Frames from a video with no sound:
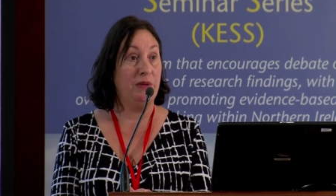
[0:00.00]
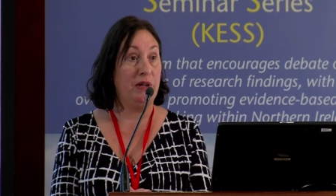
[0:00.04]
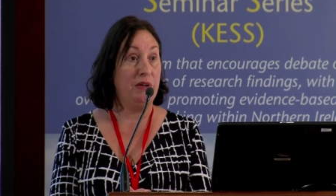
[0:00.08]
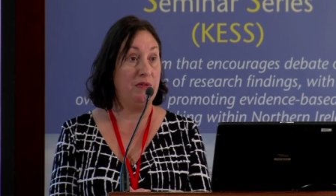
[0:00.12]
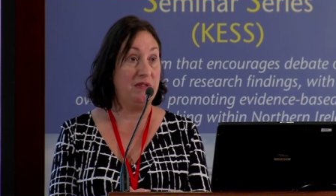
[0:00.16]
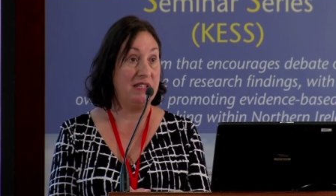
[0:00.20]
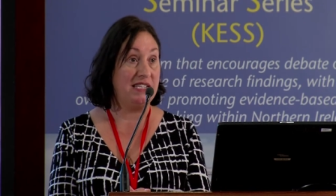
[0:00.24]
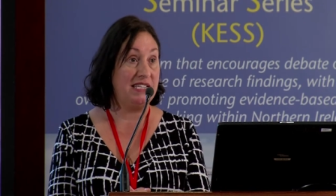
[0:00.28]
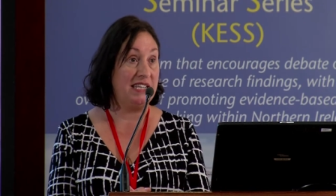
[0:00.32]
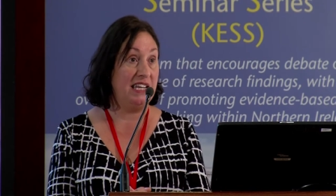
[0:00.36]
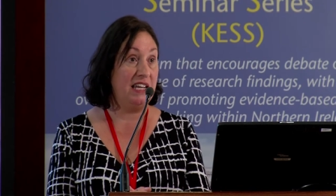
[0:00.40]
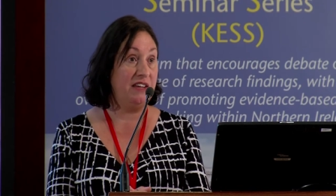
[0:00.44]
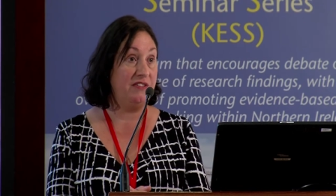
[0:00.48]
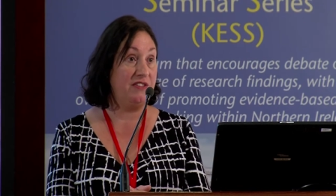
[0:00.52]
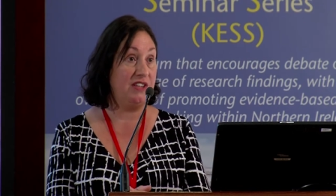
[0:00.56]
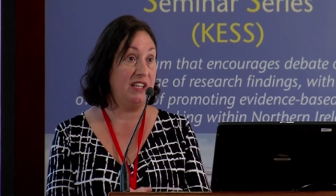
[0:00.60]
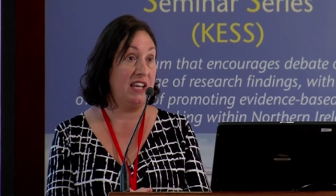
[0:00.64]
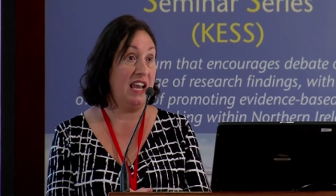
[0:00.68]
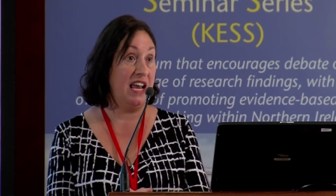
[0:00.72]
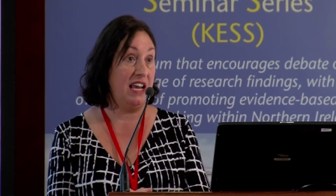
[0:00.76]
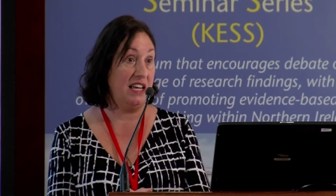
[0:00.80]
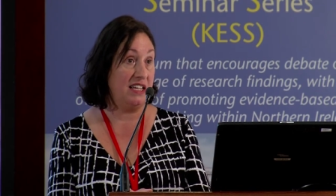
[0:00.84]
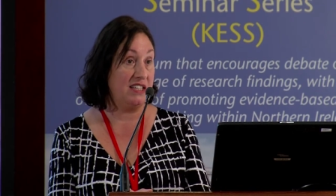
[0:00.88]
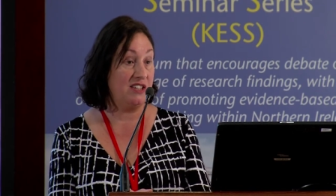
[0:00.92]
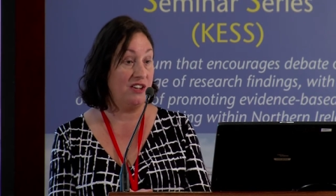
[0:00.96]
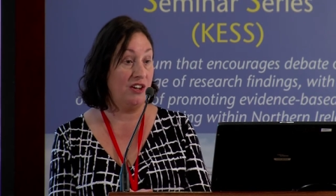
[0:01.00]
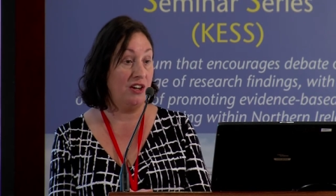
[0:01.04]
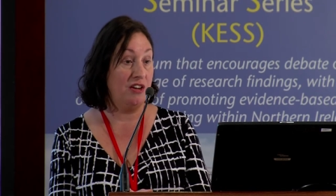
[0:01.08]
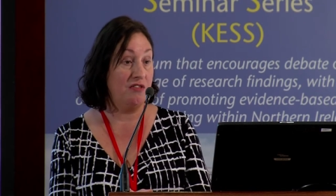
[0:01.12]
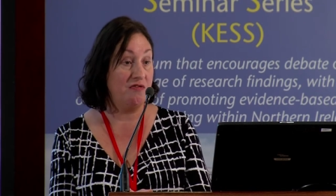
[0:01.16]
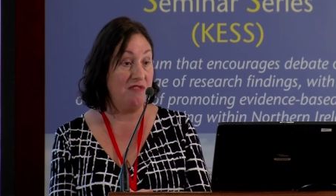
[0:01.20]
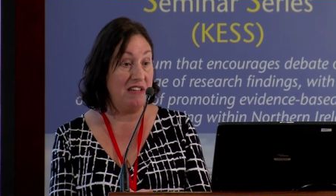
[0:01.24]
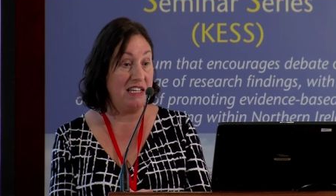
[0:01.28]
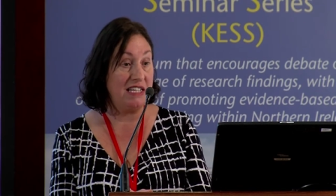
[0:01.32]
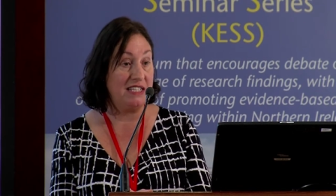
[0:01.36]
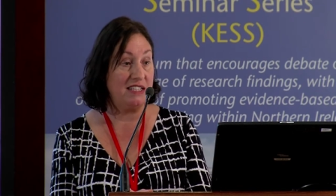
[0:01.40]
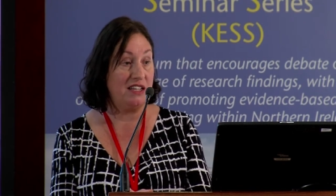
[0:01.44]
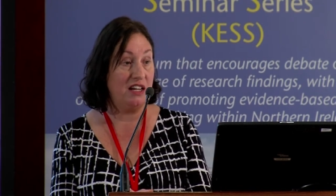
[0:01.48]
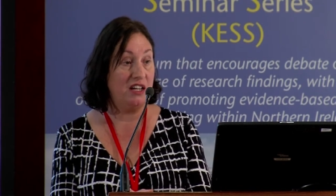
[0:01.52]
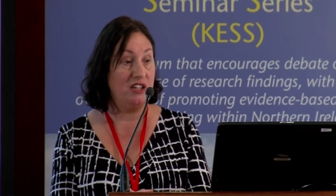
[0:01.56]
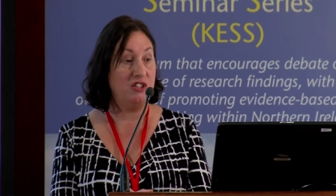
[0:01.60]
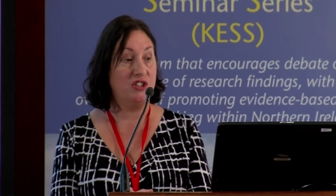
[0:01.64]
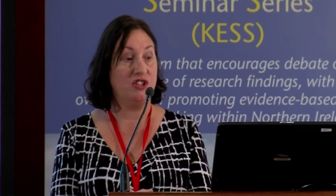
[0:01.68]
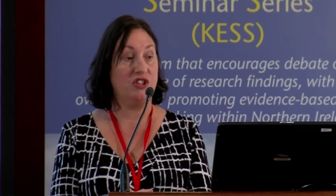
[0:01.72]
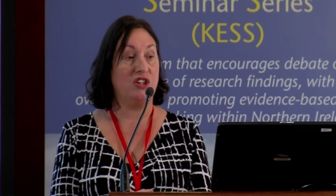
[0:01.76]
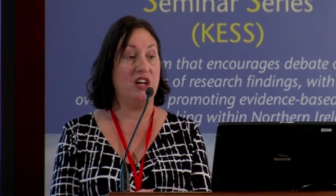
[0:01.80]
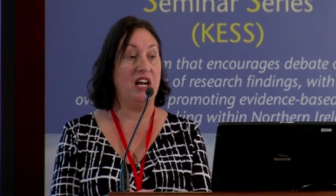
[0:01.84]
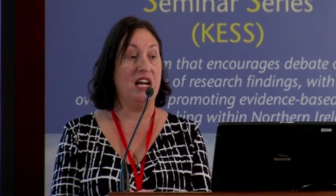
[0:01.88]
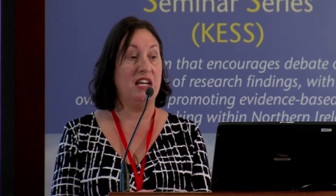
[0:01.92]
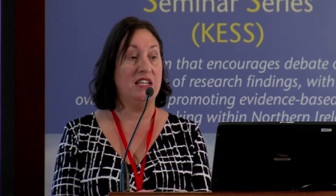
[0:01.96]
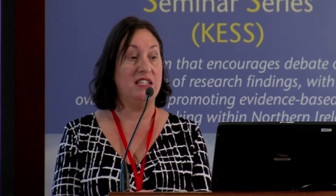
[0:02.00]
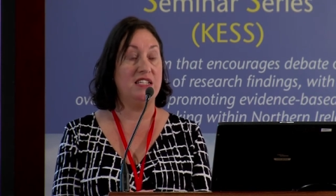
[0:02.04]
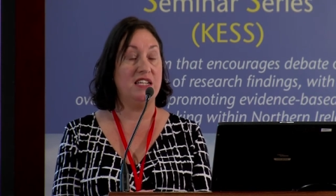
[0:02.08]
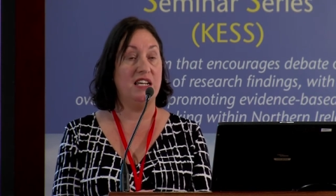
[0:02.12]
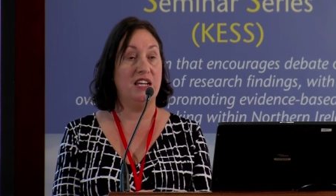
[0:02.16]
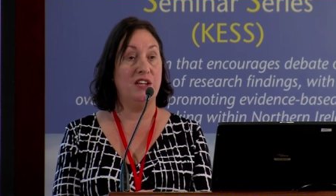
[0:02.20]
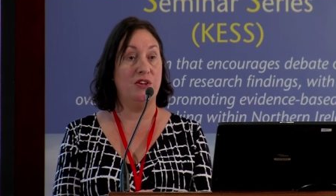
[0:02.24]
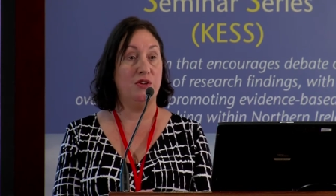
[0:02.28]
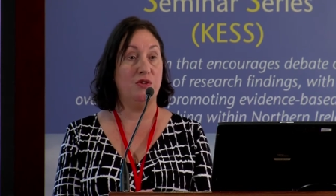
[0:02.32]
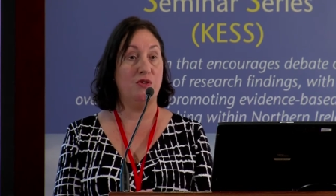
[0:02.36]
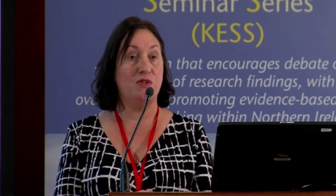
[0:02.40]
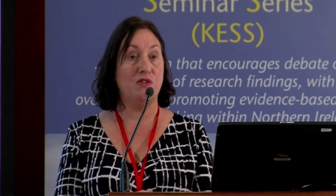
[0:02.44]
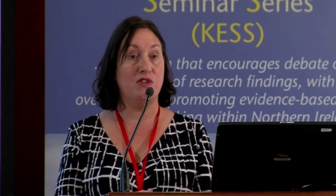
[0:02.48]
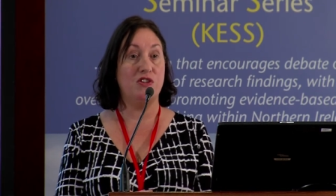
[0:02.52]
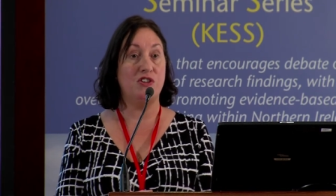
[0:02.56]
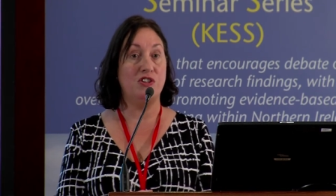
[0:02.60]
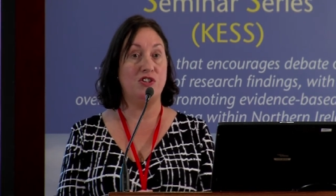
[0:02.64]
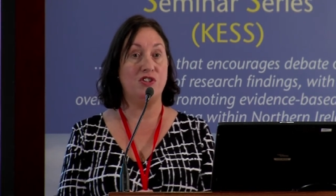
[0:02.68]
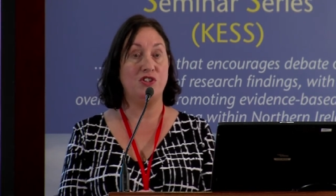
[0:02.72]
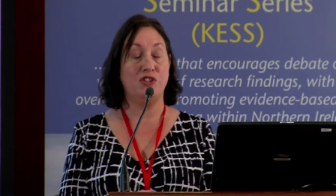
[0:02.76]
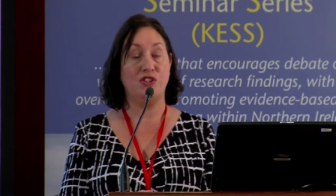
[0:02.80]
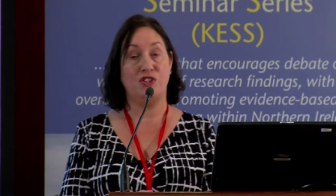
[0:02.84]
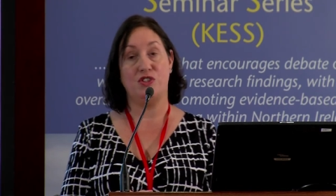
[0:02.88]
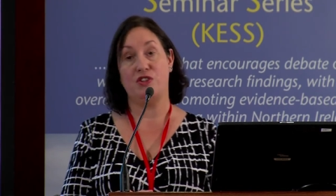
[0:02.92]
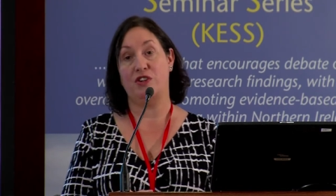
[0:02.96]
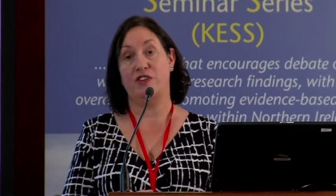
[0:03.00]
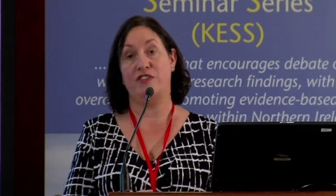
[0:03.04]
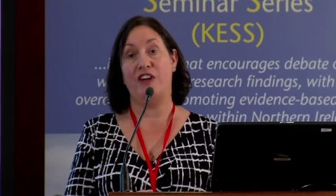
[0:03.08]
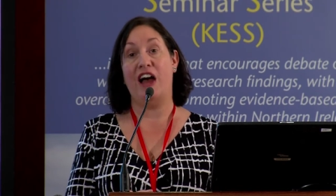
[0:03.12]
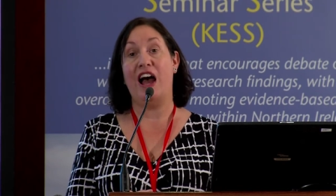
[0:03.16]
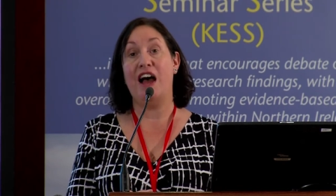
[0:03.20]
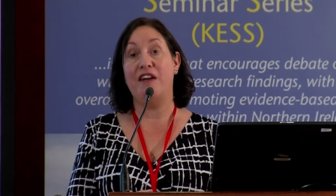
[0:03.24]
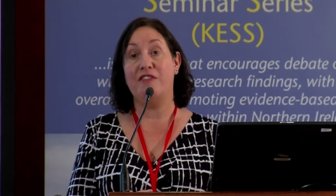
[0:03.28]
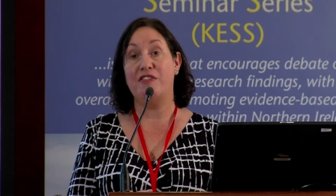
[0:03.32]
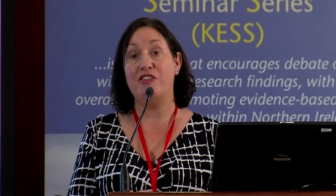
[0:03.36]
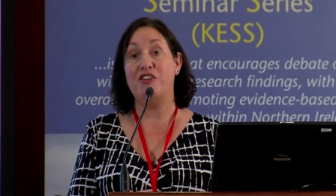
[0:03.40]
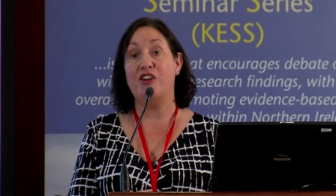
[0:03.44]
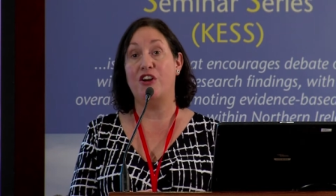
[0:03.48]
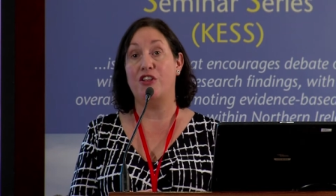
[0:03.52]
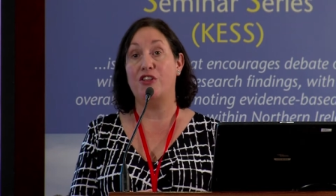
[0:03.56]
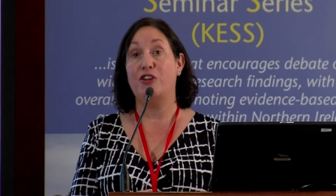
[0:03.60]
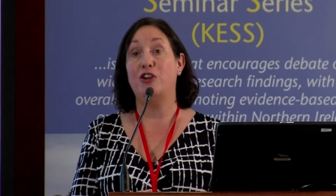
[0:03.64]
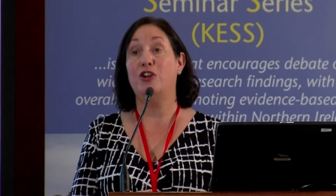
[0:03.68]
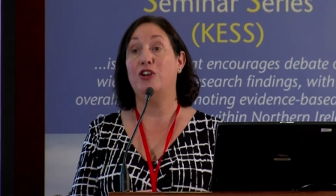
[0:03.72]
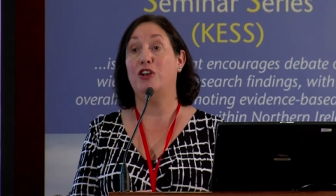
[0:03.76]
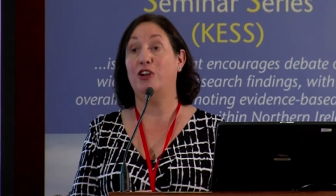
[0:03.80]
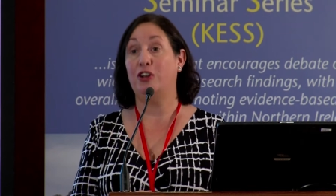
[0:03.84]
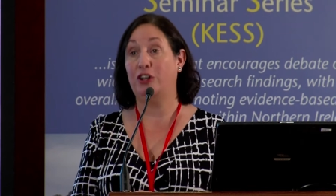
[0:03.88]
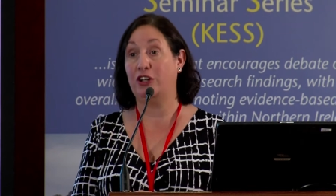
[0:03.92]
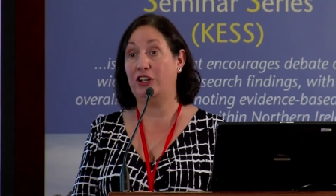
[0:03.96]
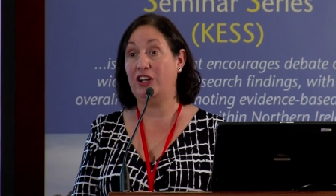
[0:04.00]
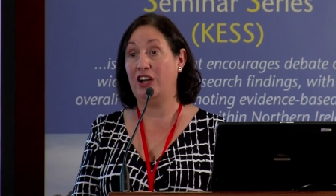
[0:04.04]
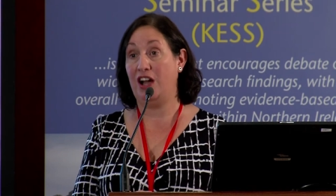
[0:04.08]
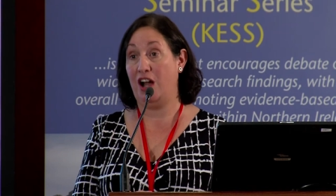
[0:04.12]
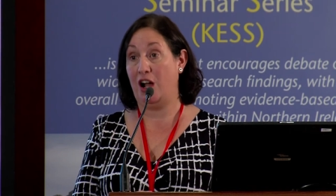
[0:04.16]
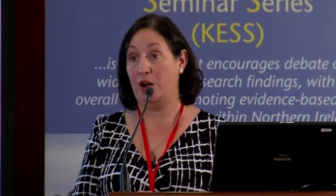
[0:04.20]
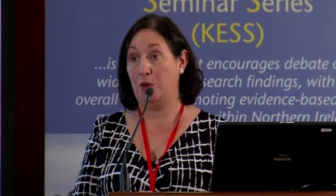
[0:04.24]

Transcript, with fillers: we received an external research grant in order to sort of have another look